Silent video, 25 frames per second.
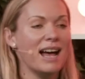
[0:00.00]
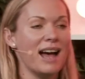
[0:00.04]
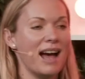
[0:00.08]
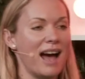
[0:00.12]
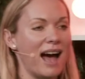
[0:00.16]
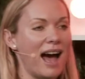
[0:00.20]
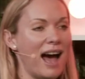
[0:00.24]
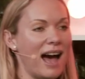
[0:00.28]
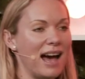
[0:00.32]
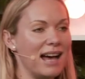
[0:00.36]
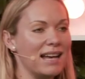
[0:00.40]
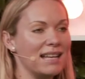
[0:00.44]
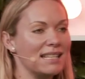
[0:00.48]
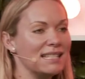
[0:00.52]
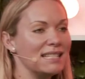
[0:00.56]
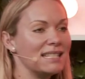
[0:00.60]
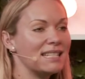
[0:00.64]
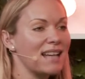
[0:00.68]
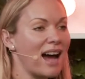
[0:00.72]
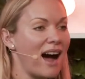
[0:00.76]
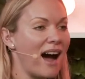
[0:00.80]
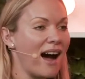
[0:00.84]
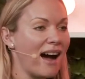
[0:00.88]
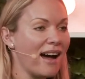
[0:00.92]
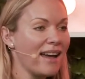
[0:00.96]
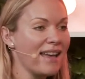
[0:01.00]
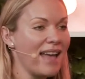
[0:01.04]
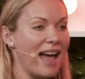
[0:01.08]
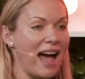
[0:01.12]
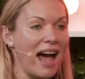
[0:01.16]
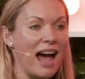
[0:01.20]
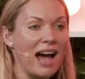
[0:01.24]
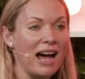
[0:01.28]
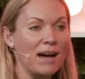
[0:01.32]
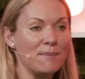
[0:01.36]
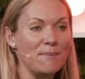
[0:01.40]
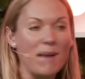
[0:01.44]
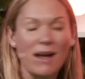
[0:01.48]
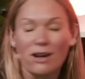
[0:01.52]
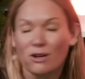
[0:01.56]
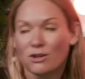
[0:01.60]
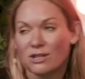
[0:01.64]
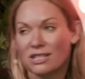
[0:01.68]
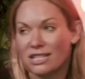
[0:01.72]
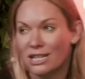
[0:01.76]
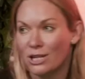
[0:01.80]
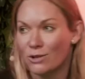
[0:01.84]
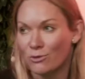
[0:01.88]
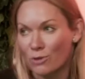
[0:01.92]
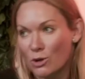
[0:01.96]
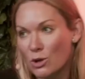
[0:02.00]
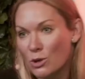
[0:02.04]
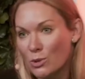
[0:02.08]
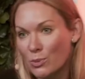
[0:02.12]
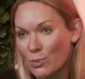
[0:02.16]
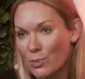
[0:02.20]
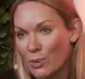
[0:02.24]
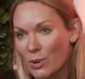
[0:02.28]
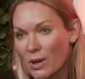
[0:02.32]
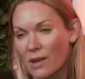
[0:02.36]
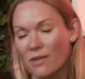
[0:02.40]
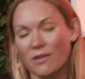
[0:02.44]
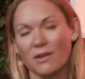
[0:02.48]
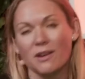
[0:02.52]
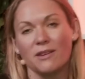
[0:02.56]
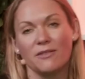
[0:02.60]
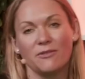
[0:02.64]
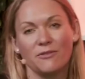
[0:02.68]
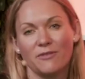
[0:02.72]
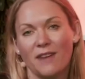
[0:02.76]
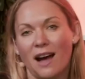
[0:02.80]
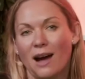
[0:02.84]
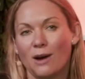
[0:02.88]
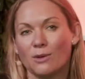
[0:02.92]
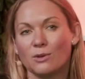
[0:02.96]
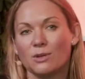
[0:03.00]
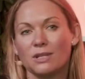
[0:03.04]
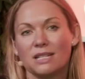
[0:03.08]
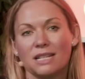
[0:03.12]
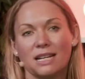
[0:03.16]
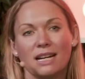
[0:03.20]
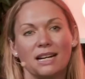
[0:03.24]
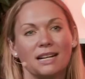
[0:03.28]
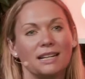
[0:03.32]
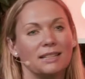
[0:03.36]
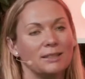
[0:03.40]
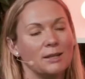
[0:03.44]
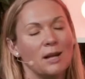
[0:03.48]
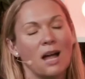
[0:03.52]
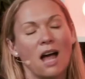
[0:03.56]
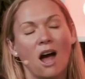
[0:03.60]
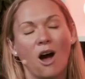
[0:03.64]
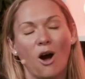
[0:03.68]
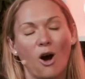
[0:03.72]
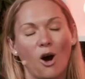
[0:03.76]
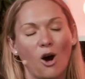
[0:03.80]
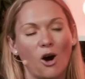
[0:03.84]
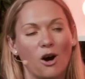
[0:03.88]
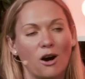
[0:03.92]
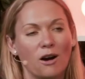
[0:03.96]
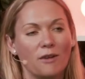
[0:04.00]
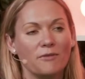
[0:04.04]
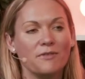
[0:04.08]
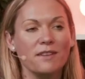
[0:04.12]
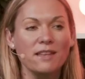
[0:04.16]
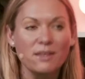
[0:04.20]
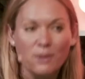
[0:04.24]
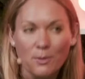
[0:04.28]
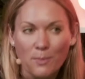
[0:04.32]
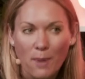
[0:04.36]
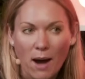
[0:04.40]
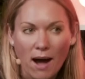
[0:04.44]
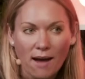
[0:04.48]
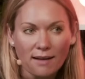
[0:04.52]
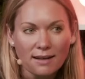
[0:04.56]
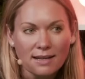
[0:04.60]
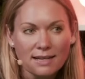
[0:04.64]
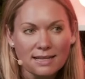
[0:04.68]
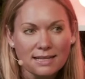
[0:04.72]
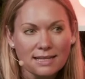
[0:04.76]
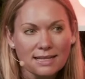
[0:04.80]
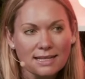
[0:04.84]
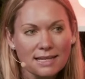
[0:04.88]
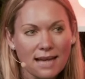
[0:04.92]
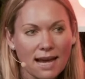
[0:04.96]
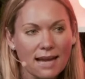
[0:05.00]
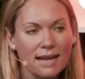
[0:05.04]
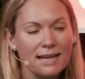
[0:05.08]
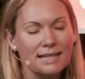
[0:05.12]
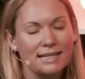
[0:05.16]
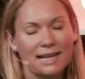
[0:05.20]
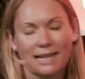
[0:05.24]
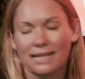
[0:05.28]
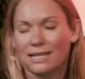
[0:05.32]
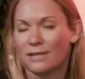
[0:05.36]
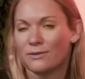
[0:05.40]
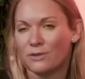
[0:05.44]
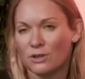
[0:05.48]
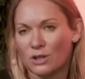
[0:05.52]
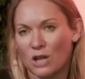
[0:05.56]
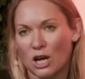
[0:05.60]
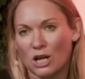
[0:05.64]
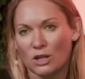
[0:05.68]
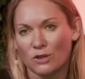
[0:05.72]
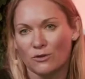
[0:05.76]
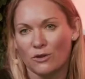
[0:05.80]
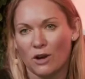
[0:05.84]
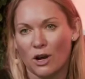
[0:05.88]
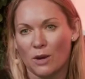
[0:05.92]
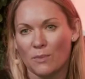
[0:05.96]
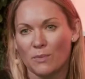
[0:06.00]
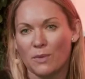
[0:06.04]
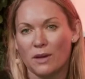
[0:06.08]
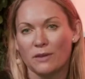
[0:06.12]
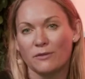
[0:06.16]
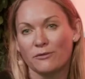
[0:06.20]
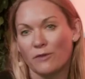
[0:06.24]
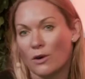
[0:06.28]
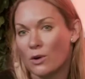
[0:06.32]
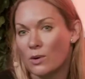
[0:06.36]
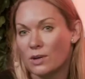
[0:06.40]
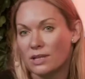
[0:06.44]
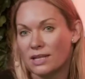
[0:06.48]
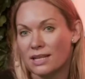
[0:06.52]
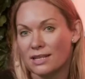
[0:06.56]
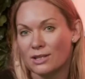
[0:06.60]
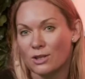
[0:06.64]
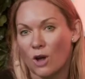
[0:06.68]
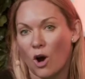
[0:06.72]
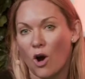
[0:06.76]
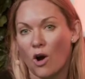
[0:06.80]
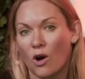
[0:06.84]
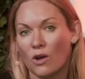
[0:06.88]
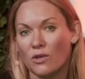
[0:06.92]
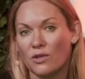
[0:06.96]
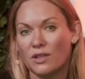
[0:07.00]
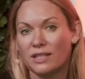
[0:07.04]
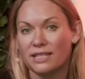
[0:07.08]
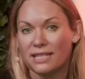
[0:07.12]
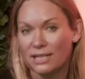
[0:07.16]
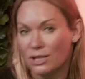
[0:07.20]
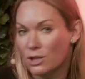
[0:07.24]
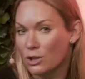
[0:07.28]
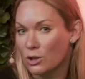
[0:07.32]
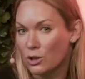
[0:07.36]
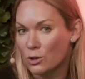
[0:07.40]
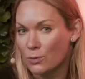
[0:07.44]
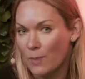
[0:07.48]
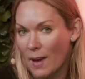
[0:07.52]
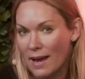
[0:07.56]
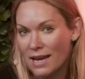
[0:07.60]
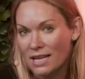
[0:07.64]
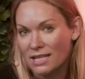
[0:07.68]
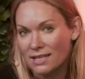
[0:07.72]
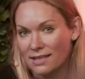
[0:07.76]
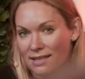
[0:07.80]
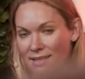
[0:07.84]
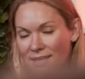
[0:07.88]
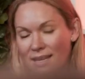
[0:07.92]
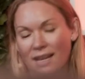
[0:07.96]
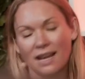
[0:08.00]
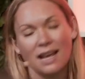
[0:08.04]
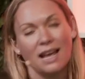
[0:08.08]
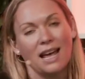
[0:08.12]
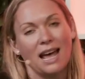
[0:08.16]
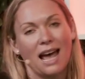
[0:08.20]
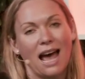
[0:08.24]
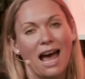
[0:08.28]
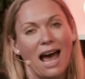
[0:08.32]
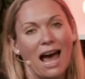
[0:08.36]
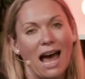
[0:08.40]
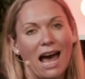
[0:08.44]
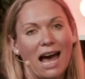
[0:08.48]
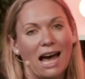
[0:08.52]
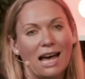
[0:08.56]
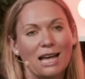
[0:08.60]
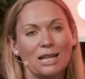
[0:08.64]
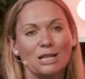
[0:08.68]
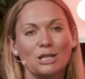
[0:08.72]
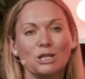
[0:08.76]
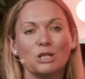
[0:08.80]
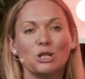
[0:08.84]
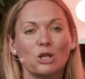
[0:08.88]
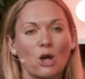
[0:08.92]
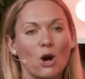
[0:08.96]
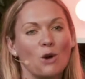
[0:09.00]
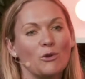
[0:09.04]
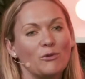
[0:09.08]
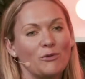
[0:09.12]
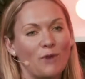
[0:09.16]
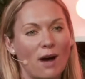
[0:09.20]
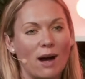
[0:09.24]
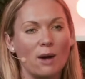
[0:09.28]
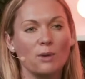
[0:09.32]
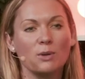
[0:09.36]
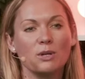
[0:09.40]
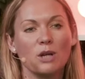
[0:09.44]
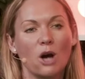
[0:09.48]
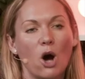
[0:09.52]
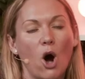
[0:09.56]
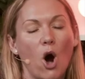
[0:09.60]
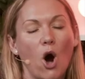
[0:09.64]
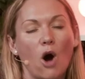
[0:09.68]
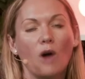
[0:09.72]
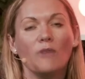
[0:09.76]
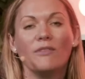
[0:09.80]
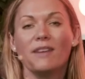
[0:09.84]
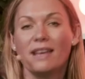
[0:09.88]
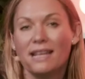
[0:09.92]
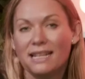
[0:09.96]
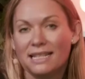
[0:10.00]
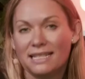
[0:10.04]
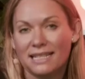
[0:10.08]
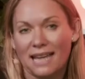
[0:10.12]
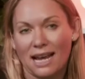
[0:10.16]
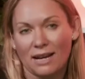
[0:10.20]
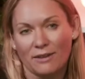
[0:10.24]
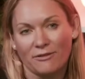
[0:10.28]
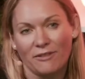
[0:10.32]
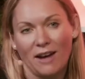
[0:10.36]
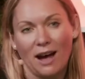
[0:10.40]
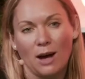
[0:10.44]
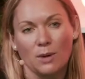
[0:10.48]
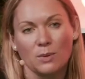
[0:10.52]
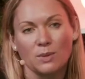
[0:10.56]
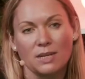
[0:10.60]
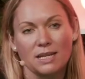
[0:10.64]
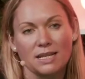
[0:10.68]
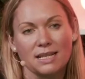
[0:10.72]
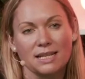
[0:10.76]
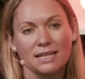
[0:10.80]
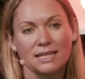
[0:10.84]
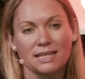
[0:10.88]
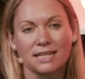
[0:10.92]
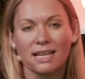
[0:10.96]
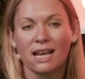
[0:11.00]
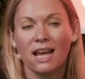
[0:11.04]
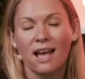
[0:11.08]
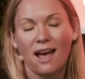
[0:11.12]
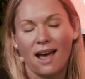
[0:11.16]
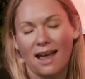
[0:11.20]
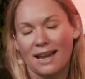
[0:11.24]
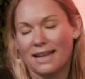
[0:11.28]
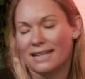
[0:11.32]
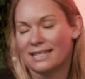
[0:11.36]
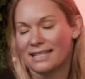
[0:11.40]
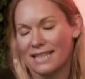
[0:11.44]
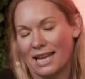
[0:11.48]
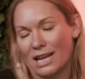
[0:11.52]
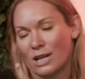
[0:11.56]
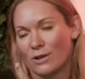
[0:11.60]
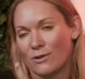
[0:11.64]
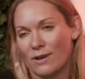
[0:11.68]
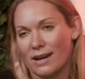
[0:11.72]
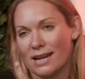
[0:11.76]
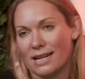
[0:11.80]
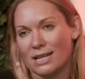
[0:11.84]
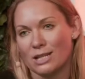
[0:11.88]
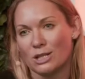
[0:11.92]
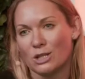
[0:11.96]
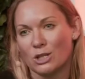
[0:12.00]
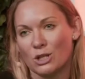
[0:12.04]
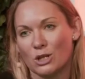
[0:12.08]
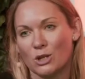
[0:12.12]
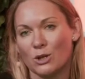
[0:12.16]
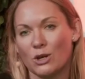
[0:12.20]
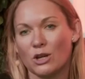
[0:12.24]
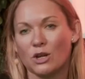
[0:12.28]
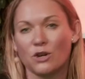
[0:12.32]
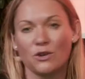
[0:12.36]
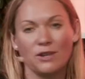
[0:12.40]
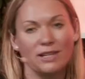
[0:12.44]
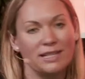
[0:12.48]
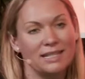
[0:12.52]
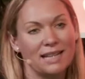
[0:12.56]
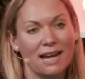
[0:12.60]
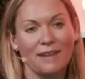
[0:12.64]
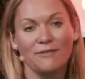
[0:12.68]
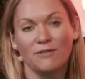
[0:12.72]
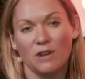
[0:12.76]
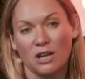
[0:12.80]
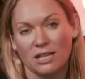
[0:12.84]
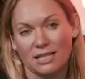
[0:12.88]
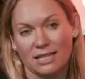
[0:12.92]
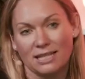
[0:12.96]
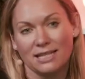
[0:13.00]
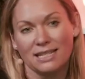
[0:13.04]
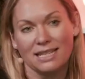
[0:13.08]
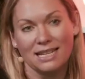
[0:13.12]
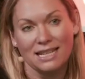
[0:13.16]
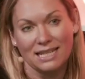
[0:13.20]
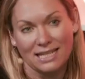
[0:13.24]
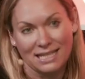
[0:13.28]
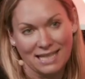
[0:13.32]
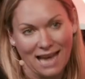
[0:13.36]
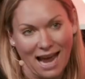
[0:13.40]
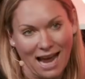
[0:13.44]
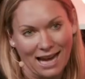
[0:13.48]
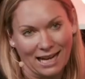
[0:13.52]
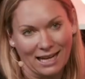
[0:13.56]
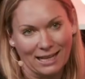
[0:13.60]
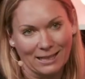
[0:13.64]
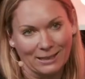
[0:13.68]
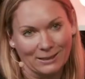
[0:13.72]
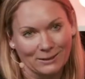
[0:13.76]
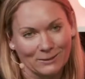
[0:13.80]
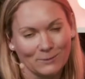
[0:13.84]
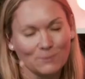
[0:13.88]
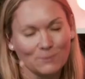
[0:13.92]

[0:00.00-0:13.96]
And I am Ann-Christine Roope, the founder of Ethan Partners, an executive search firm that focuses on the digital space, and co-founder of InTech Founders, an accelerator to increase diversity in tech.